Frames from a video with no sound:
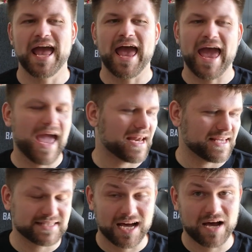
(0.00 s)

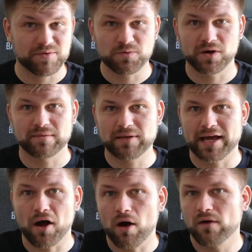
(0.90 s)
anytime you want to
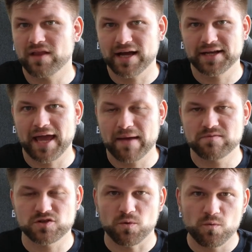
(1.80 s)
play online
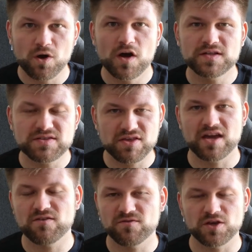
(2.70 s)
games, the worst
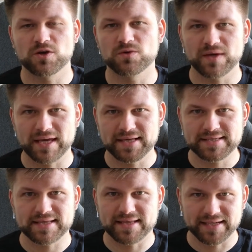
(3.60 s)
thing for you is
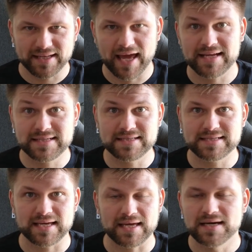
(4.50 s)
the
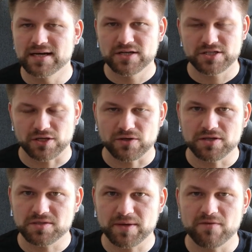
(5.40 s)
latency. So you
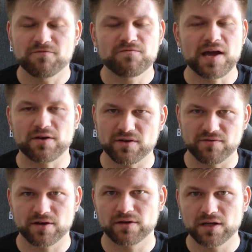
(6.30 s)
need to be very,
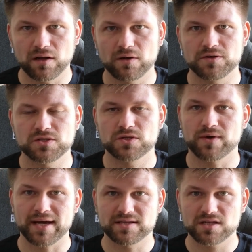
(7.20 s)
very close to
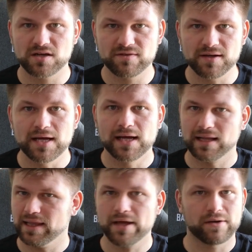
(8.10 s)
a server,
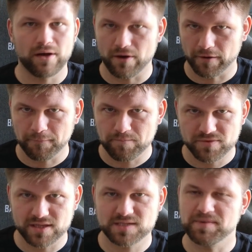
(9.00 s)
let alone
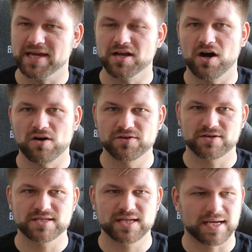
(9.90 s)
the speed of
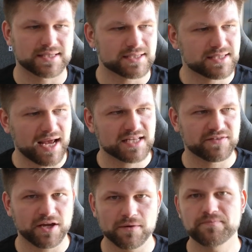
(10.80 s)
your internet. So in today's
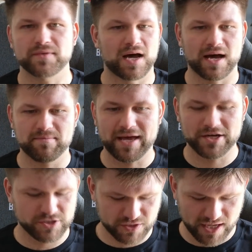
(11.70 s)
video, I
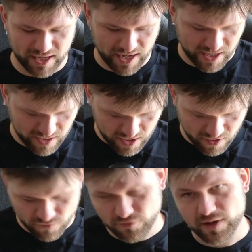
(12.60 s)
managed to get a
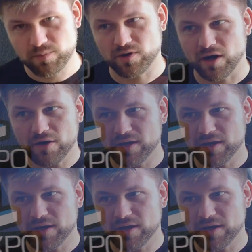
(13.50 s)
free priority